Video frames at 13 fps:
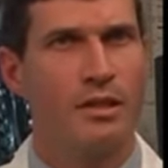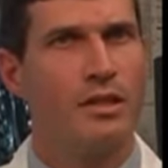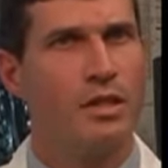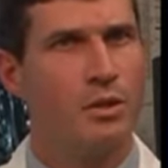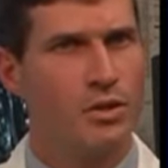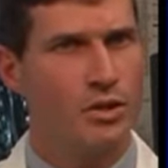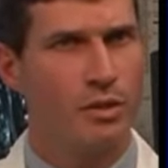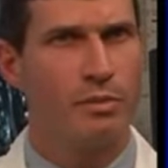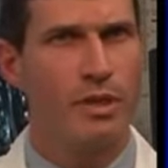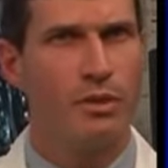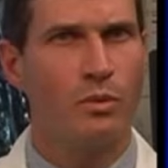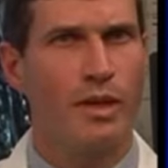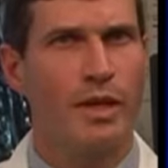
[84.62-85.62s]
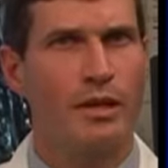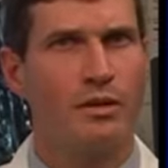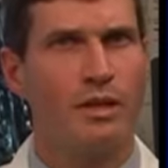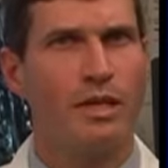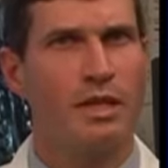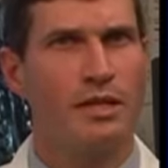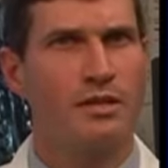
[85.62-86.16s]
You should be aware
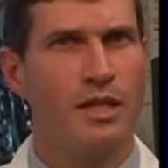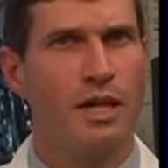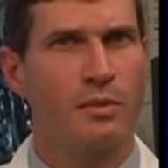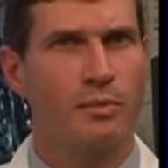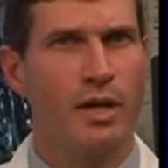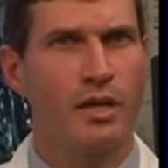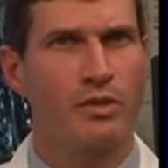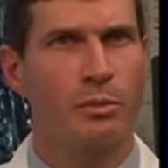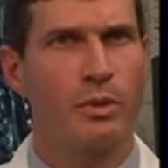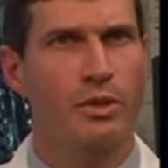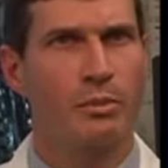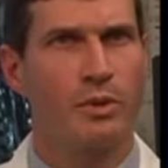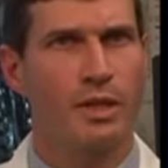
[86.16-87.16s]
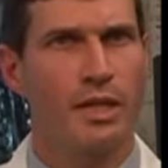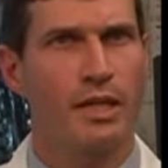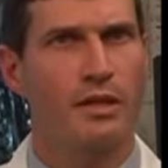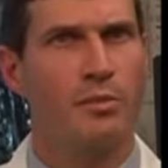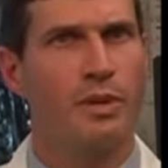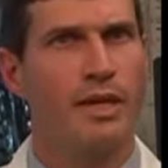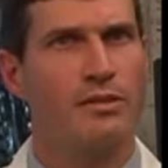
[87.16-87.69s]
that it is not possible to
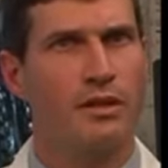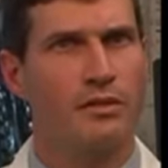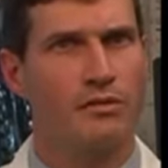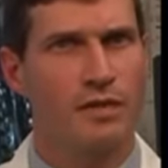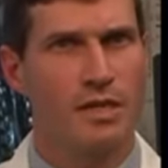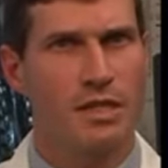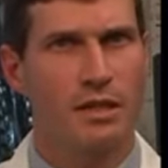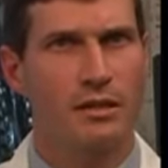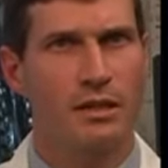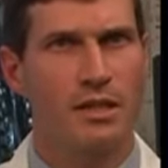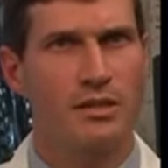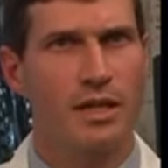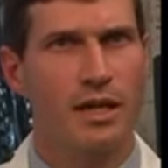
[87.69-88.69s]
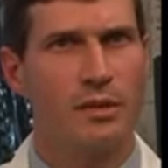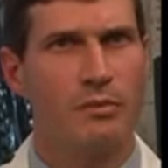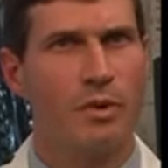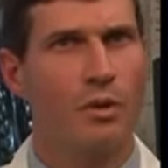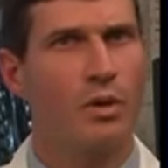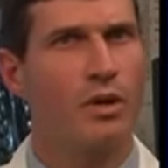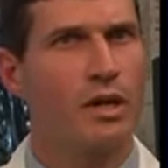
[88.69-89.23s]
predict, based on physical exam
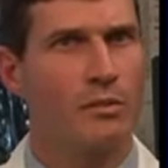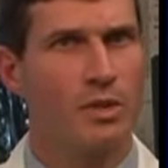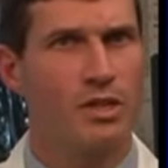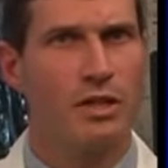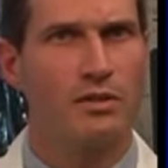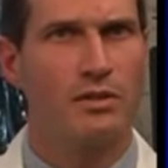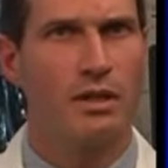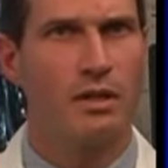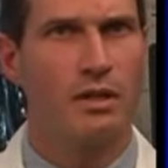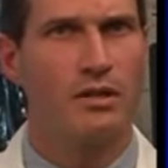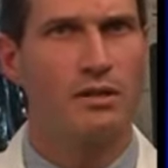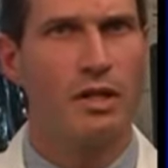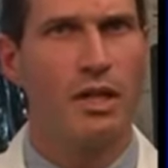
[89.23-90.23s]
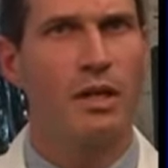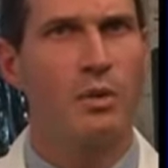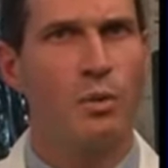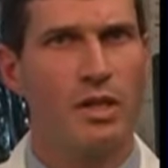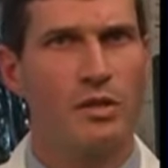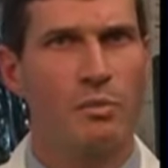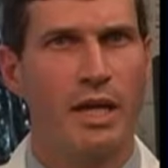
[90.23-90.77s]
or imaging studies,
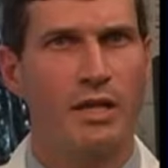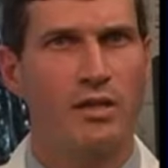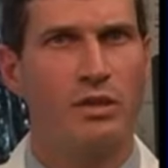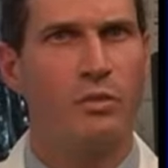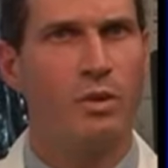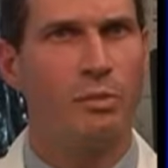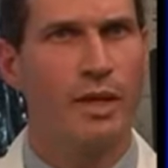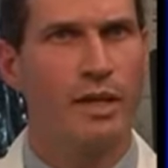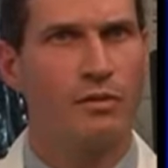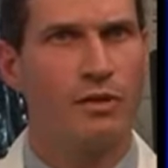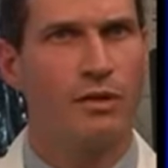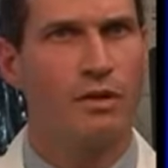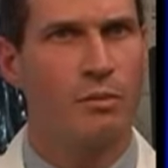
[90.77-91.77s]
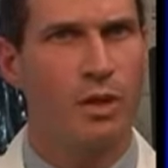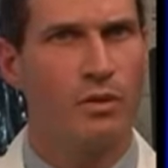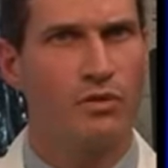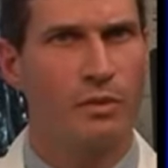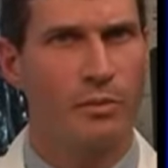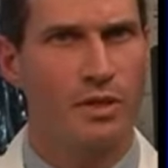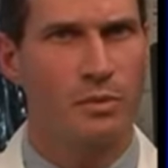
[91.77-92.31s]
which patient will benefit the most
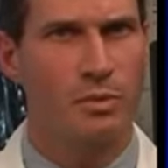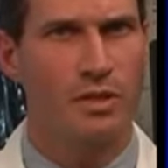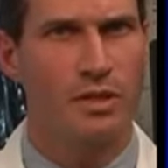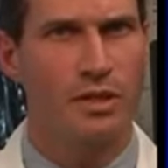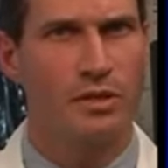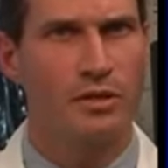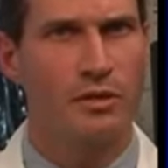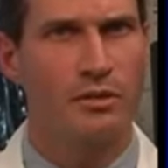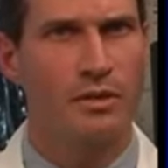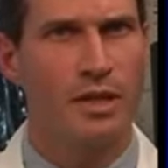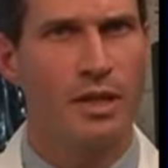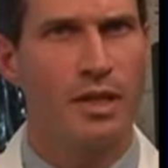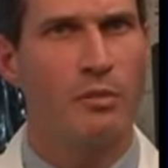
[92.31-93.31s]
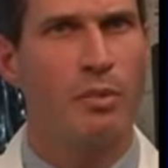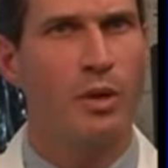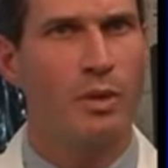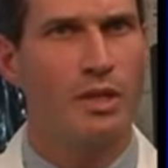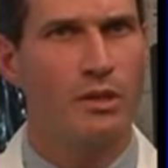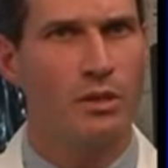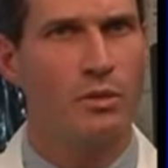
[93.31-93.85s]
from this procedure. But
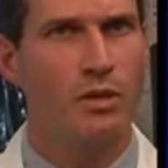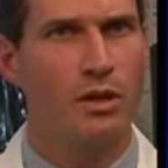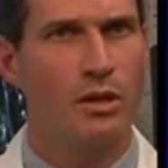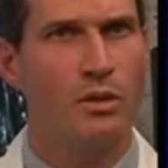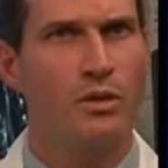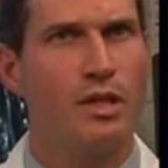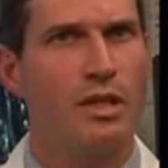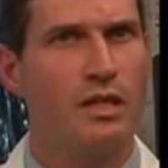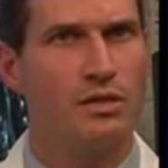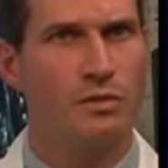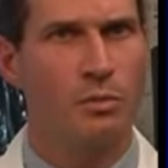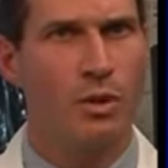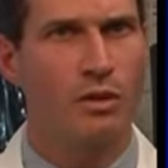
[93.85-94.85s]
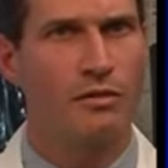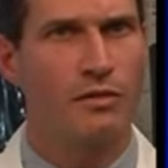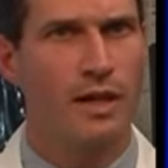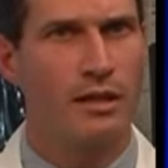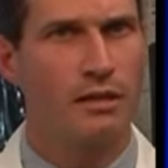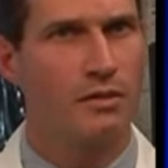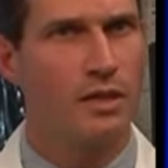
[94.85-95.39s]
we do know that it is more
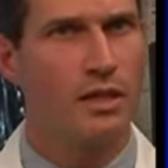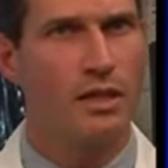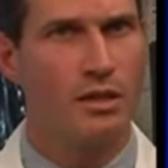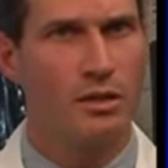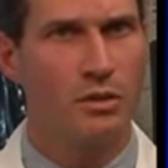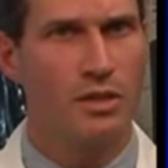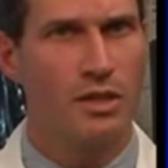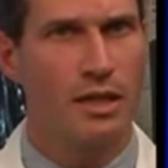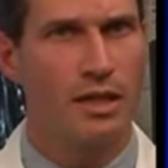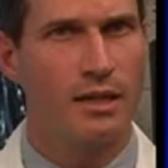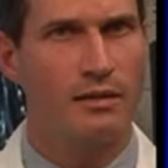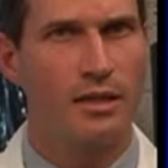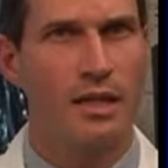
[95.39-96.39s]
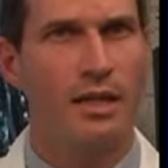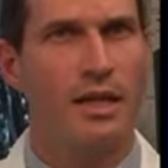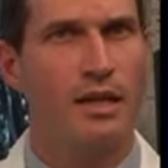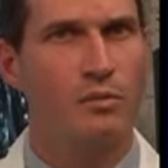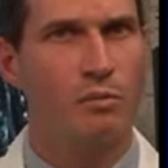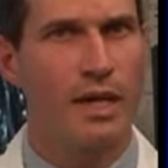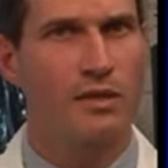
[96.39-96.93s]
effective in the acute setting
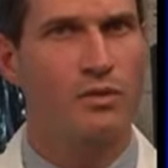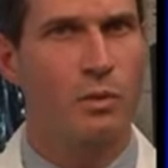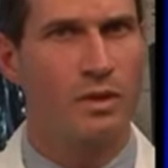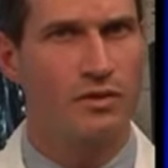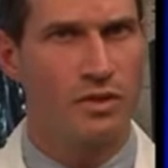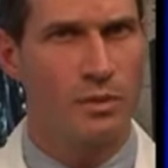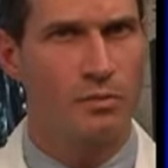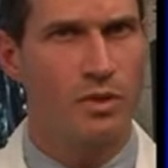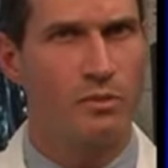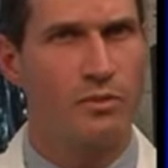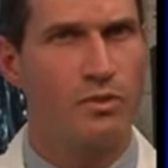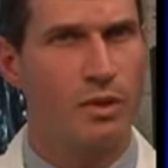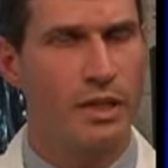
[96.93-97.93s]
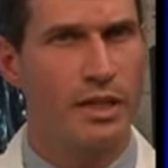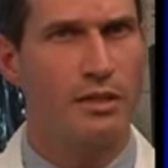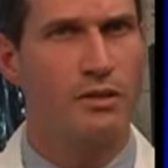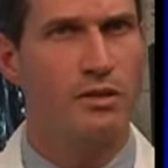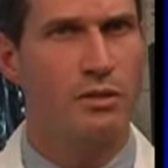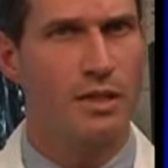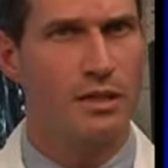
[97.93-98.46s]
and best with symptoms
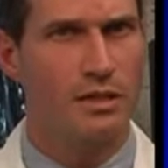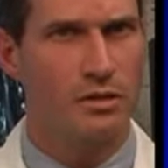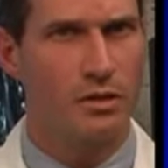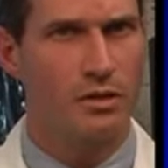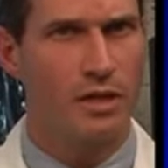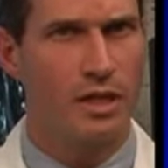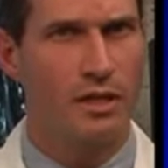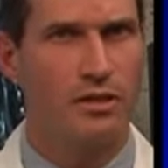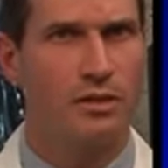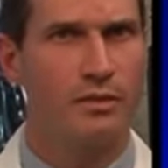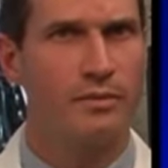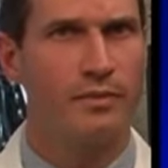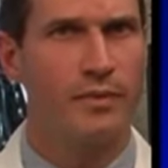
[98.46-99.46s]
related to a disc herniation.